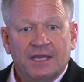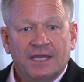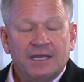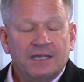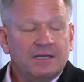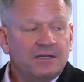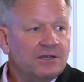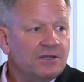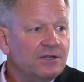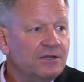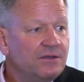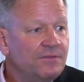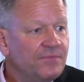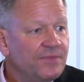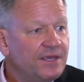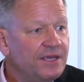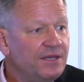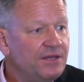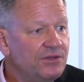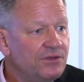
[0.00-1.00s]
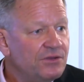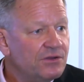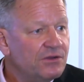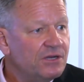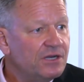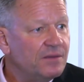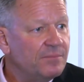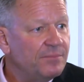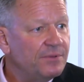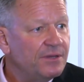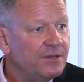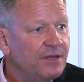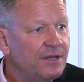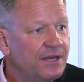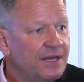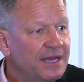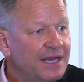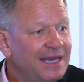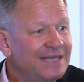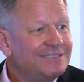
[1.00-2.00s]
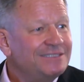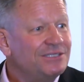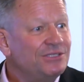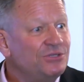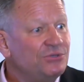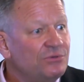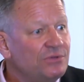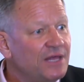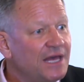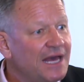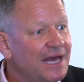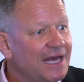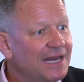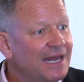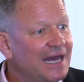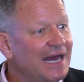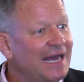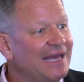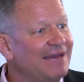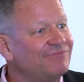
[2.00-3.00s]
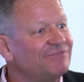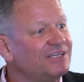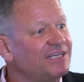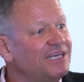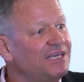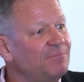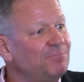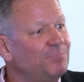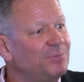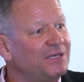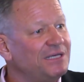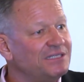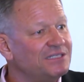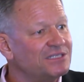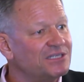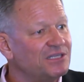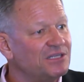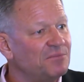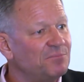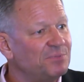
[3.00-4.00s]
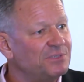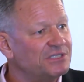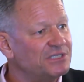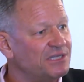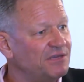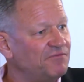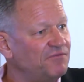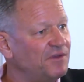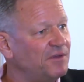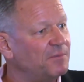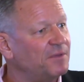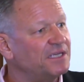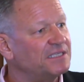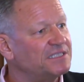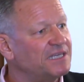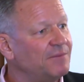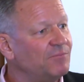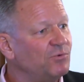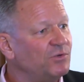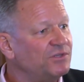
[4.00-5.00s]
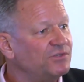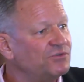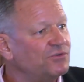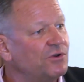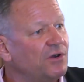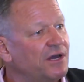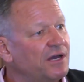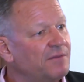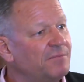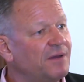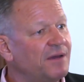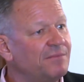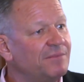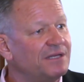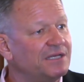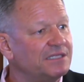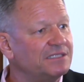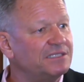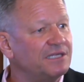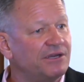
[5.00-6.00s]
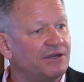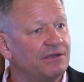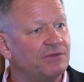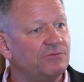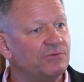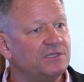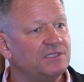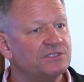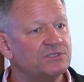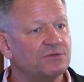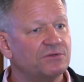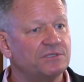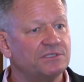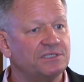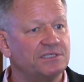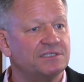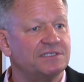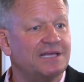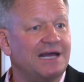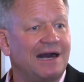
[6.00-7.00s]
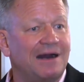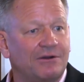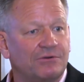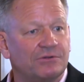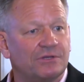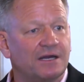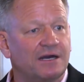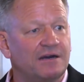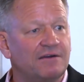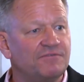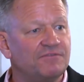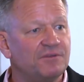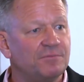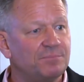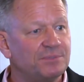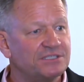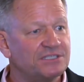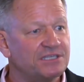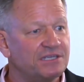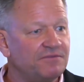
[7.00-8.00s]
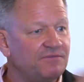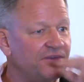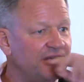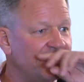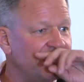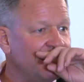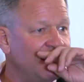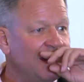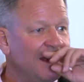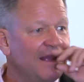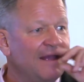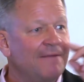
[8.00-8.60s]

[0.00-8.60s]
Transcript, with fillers: Hitler in Europe. And to do that, I have to keep peace in the Pacific because I'm withdrawing my military resources out of the Pacific.